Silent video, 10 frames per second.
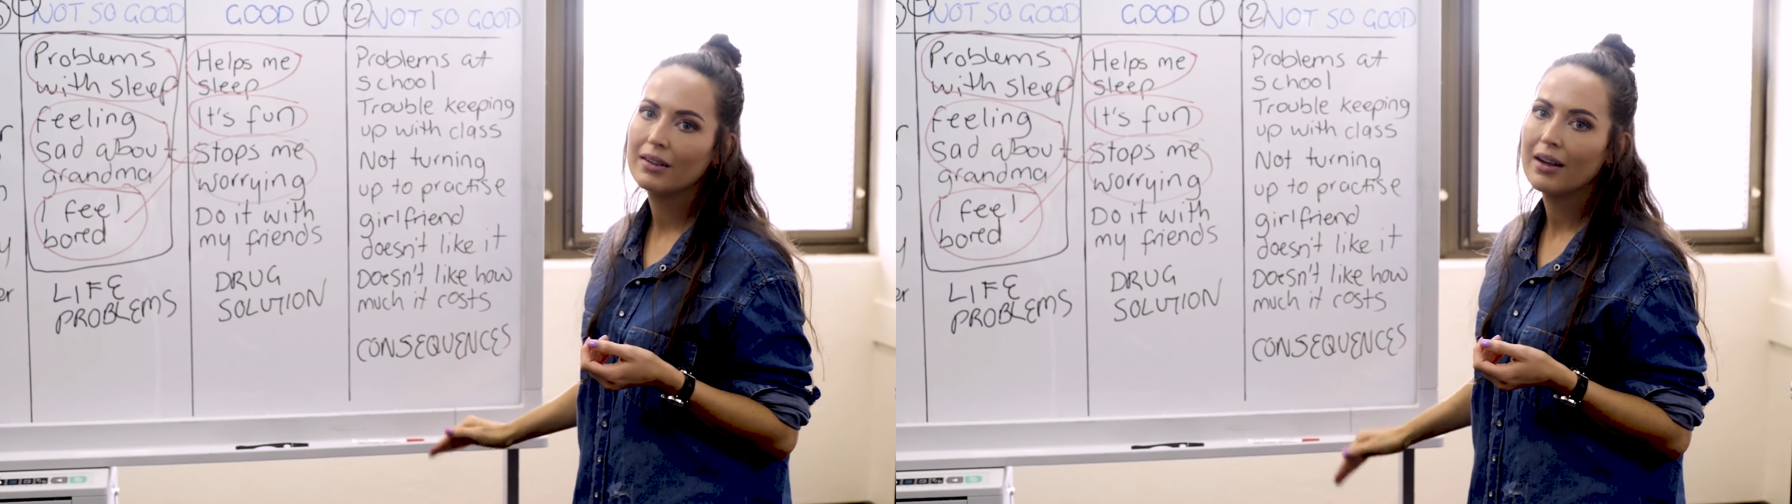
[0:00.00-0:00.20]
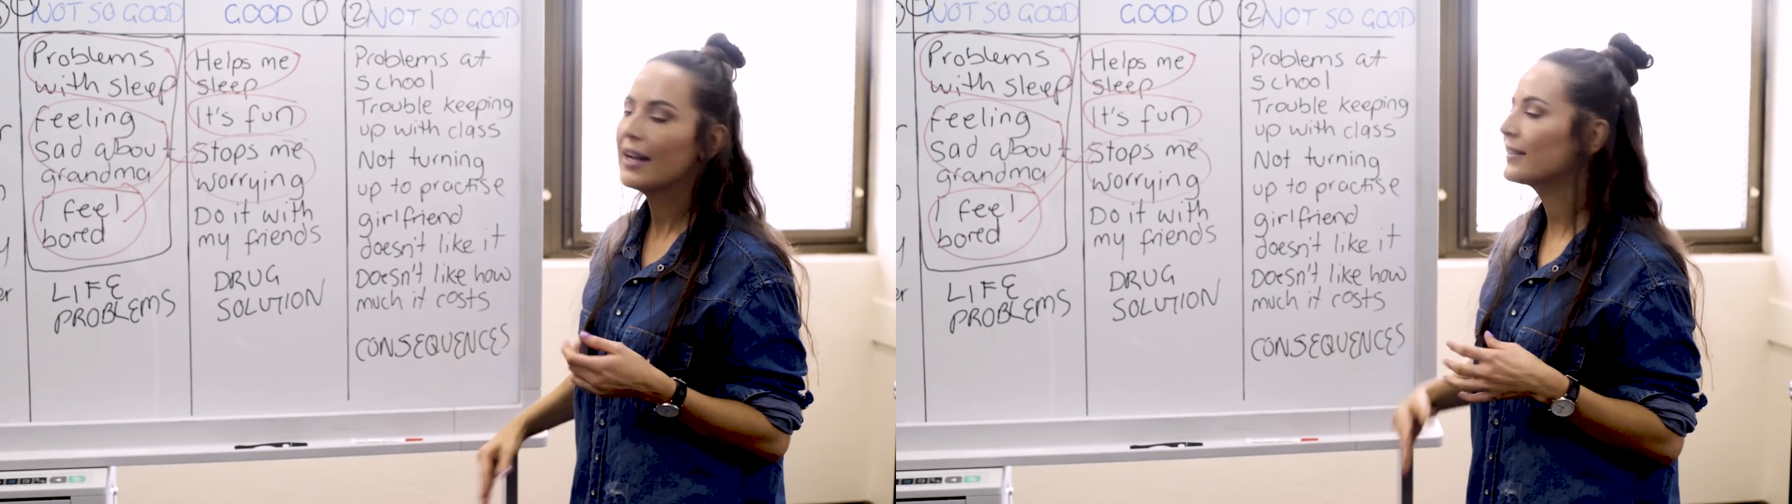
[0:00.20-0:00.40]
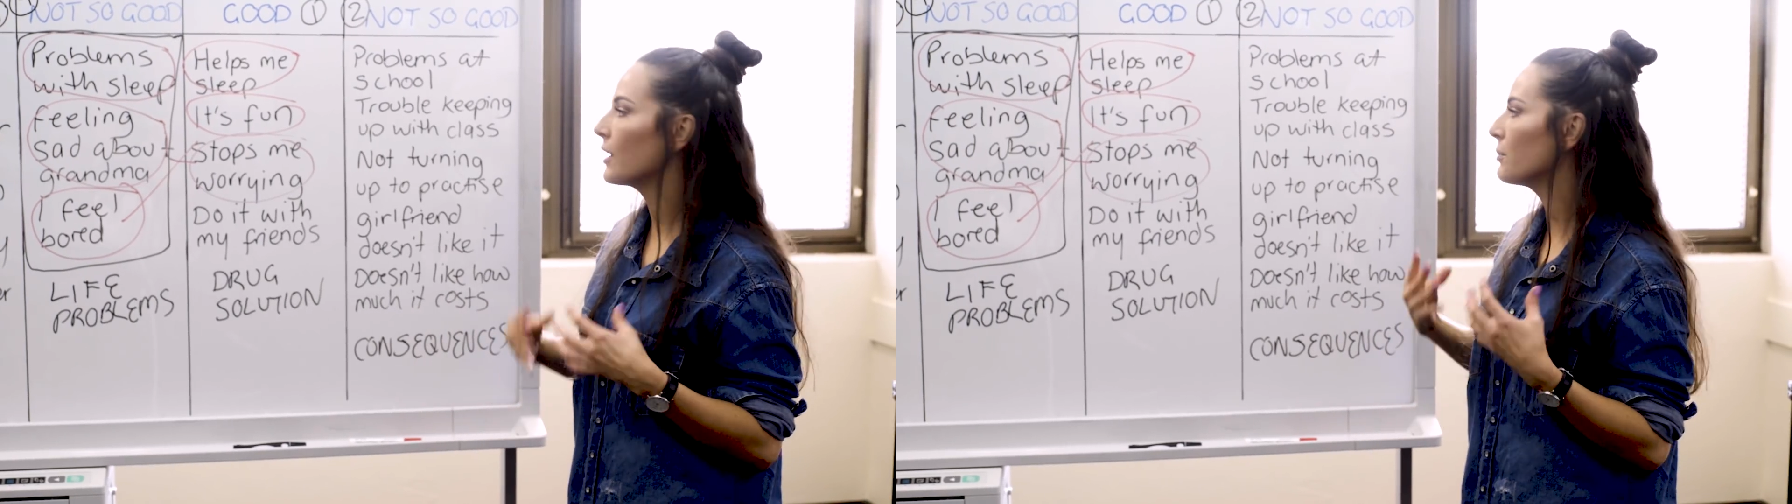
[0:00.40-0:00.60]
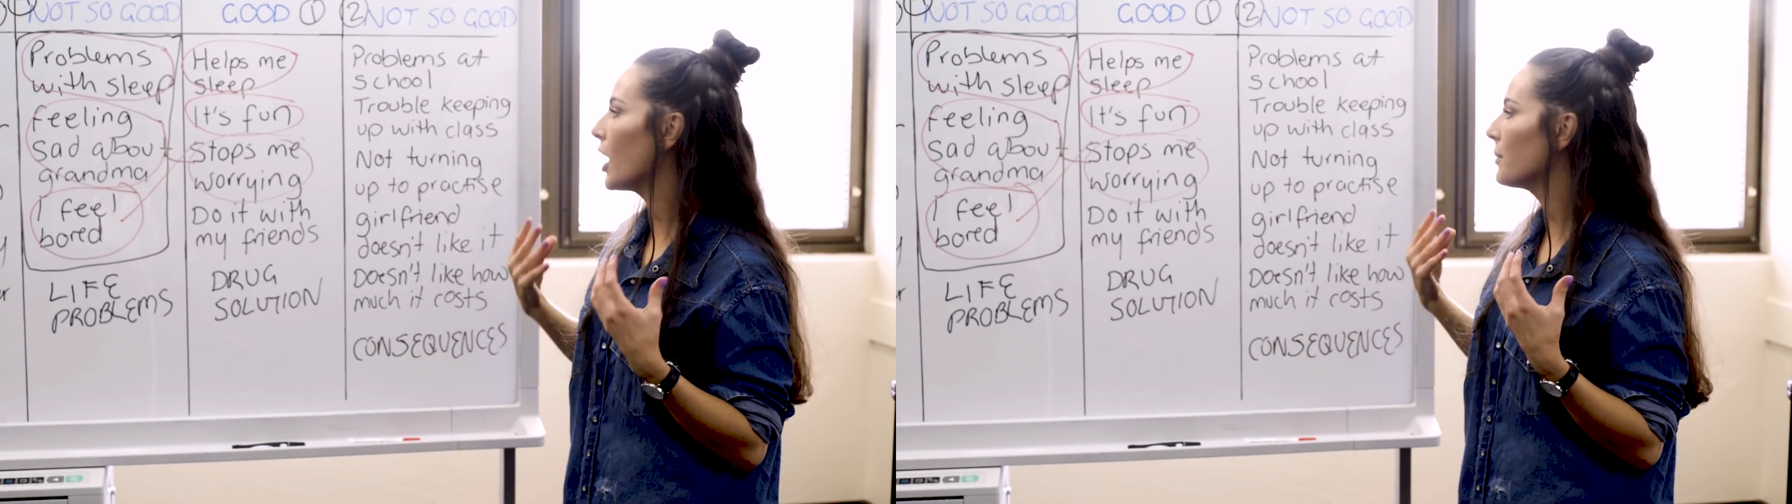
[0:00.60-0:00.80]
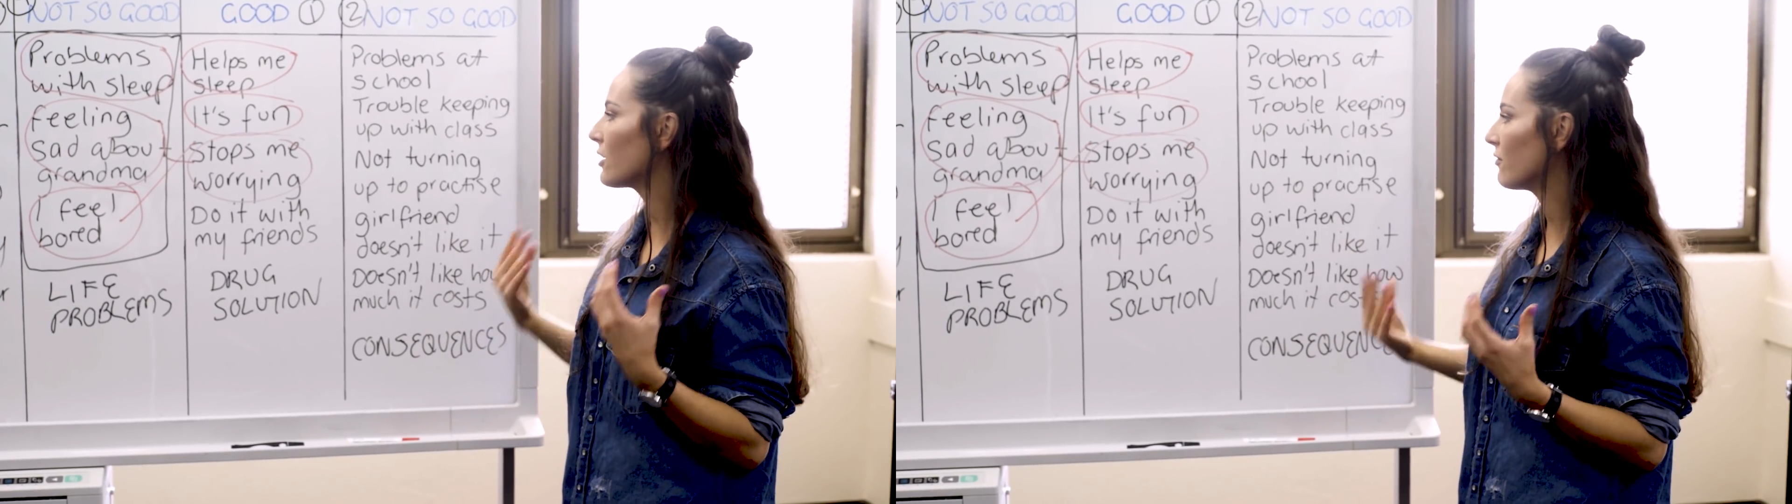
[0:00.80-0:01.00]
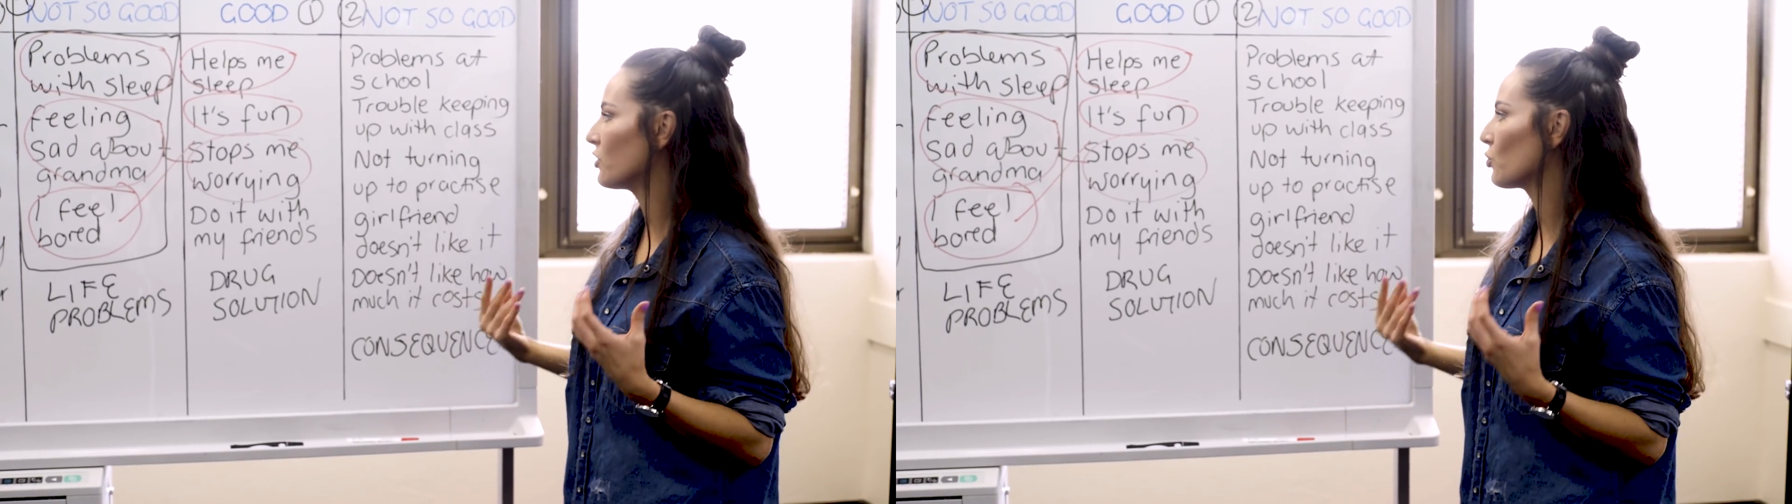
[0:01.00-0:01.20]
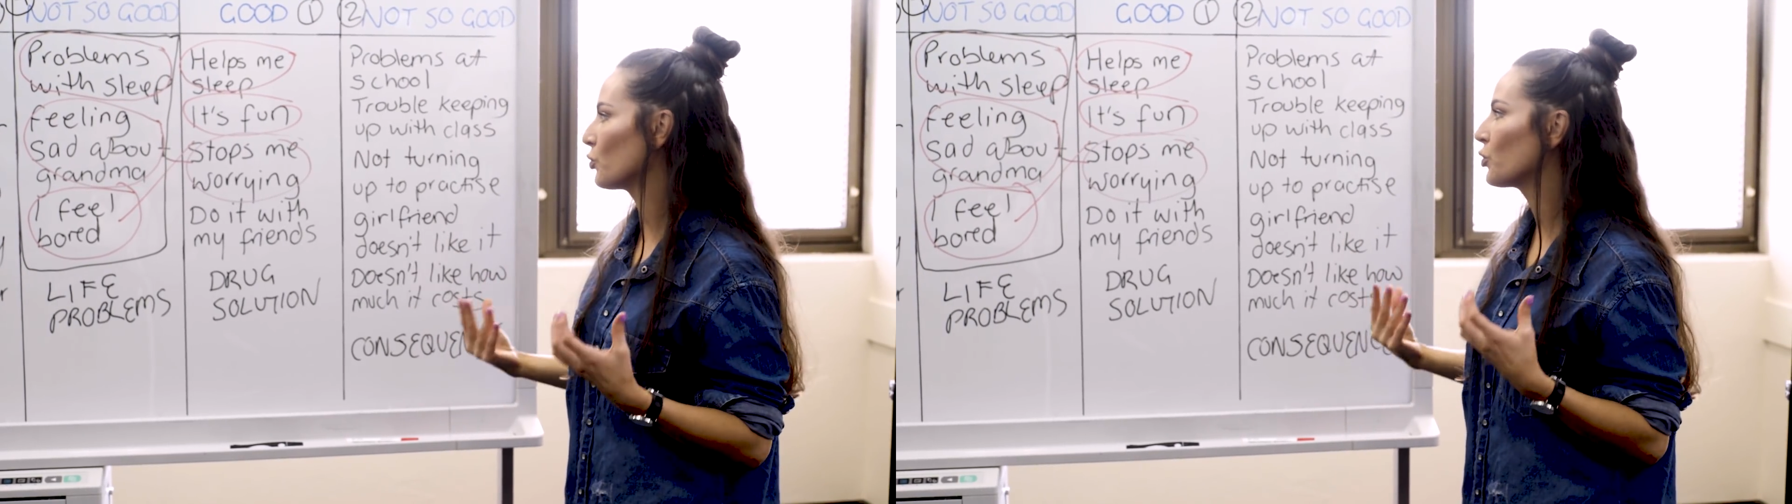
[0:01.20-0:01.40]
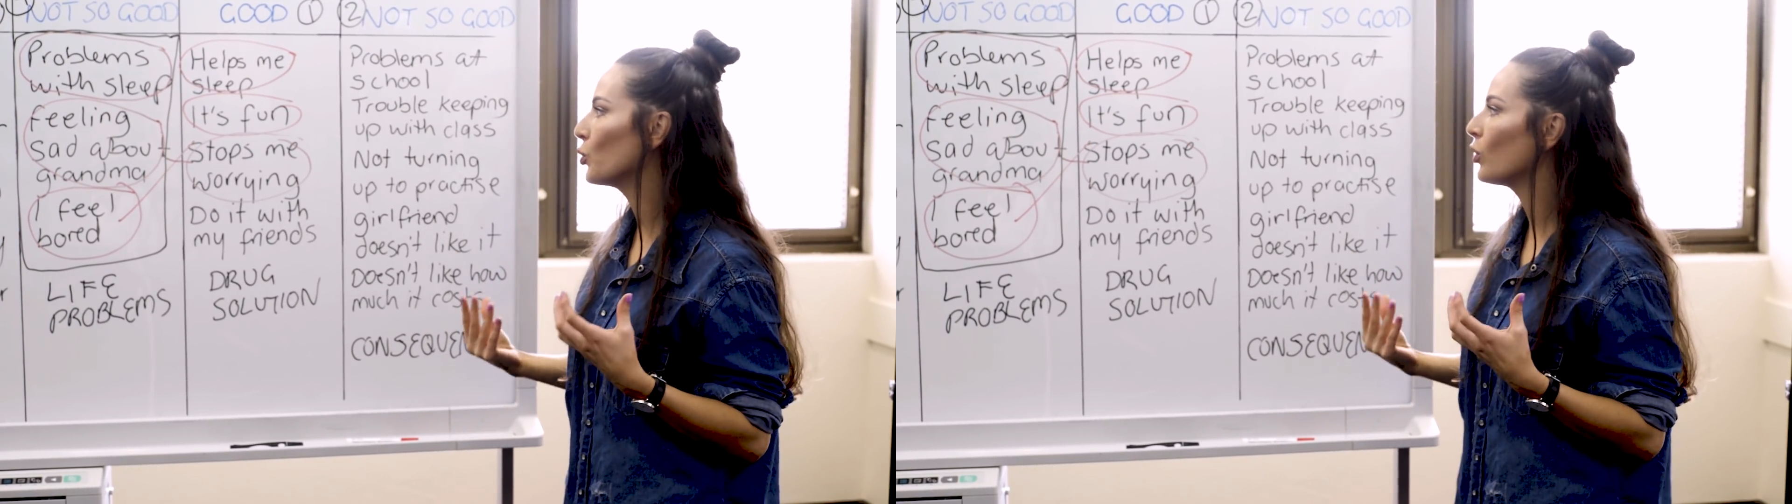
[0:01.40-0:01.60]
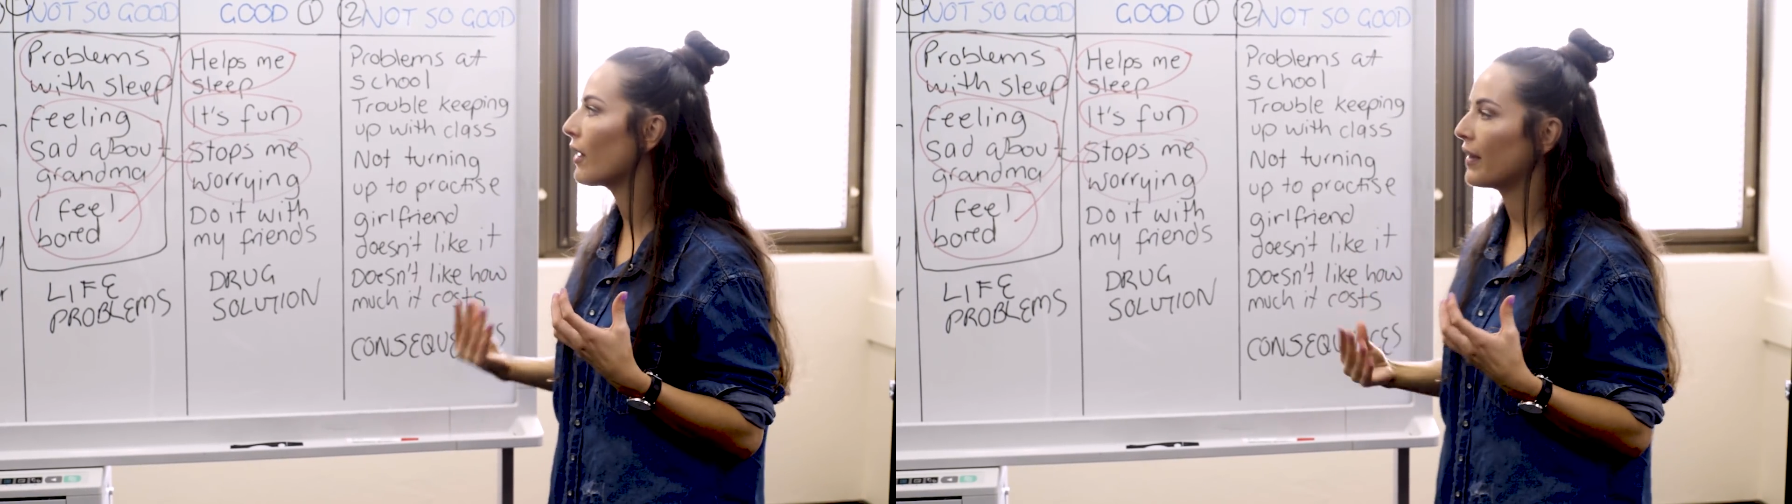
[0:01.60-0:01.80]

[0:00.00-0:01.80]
And sometimes a visual tool like